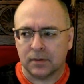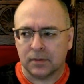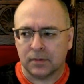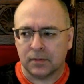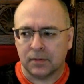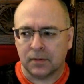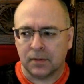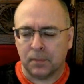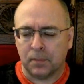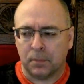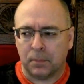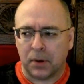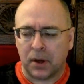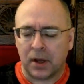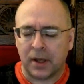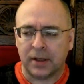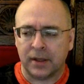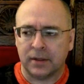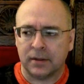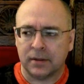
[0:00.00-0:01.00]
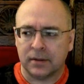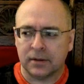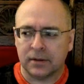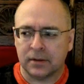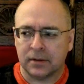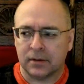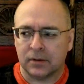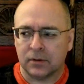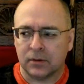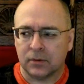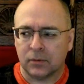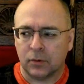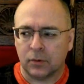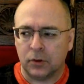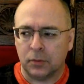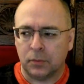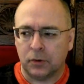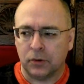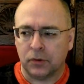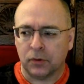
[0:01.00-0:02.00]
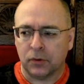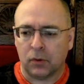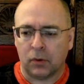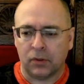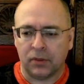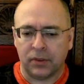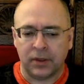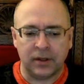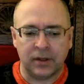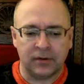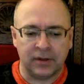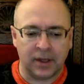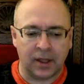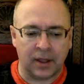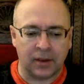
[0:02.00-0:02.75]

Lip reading: but when you put the whole thing together,